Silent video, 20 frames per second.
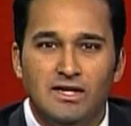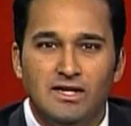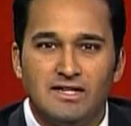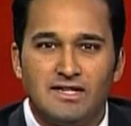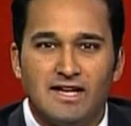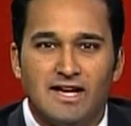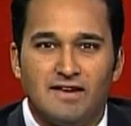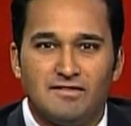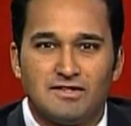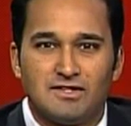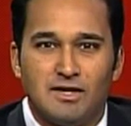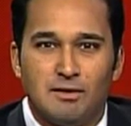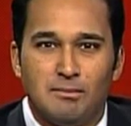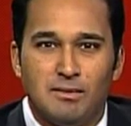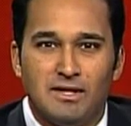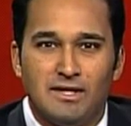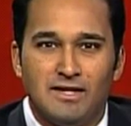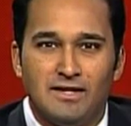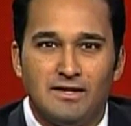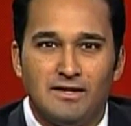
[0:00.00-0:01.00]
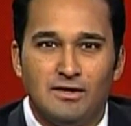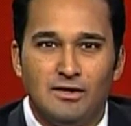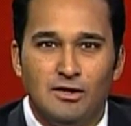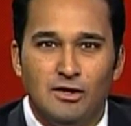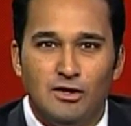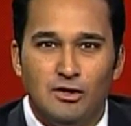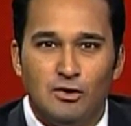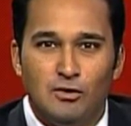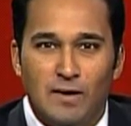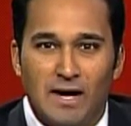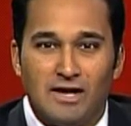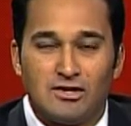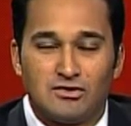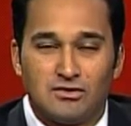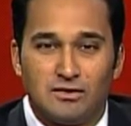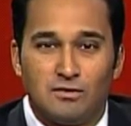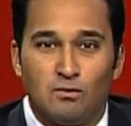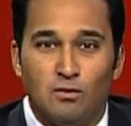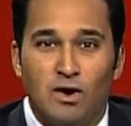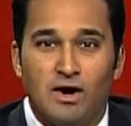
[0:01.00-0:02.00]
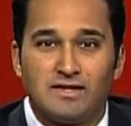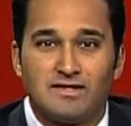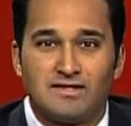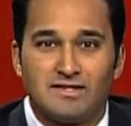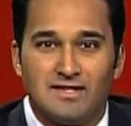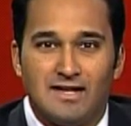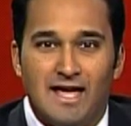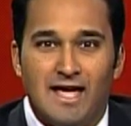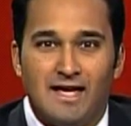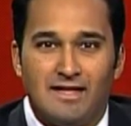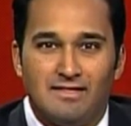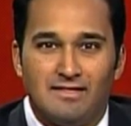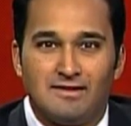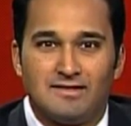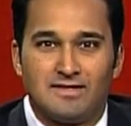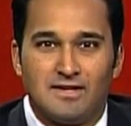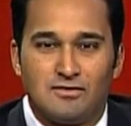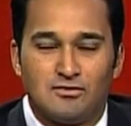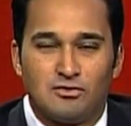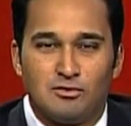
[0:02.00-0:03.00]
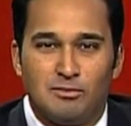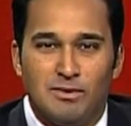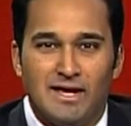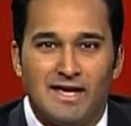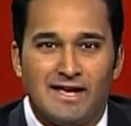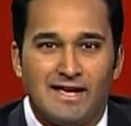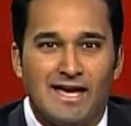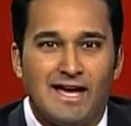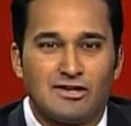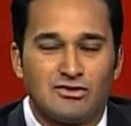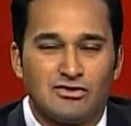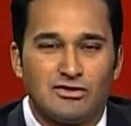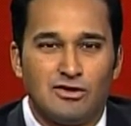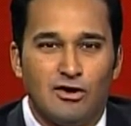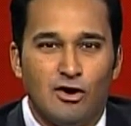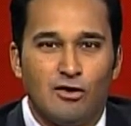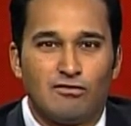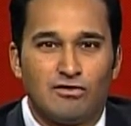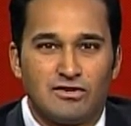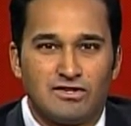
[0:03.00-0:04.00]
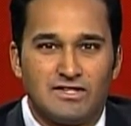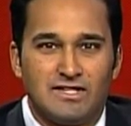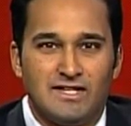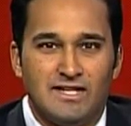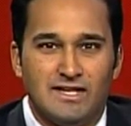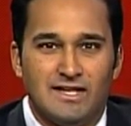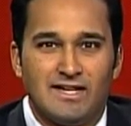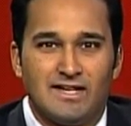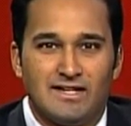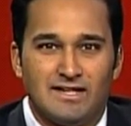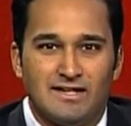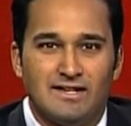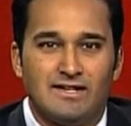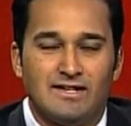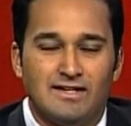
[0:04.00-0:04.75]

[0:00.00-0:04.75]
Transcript: to have somebody who actually wants to end the central bank actually overseeing it?